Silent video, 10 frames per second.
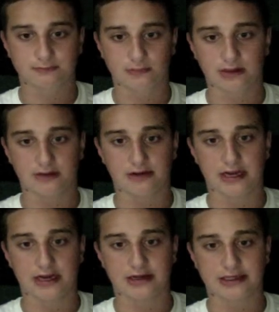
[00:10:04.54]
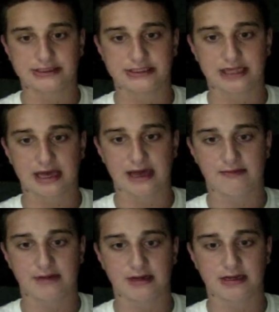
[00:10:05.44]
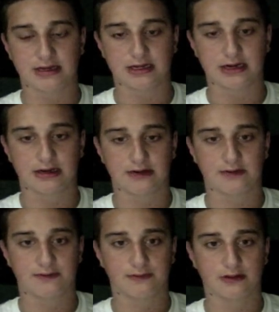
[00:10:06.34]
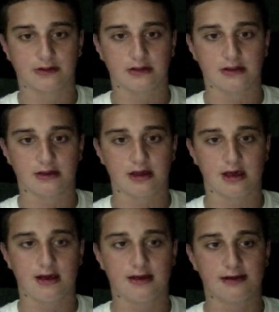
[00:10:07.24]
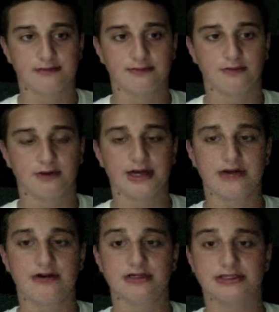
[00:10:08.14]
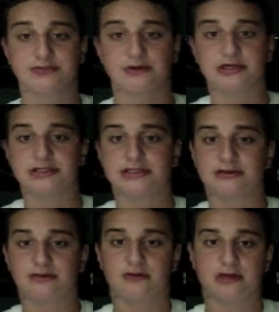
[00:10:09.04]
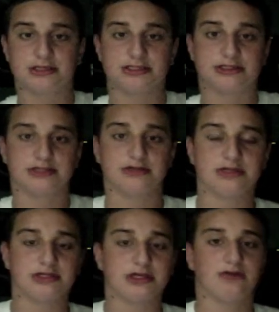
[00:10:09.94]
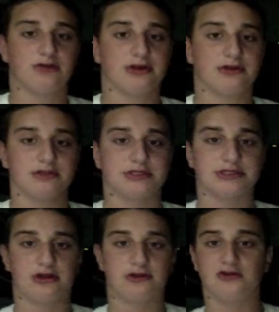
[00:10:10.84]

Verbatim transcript: Right here you can see I have it in here. Um, what I noticed first was usually when you install new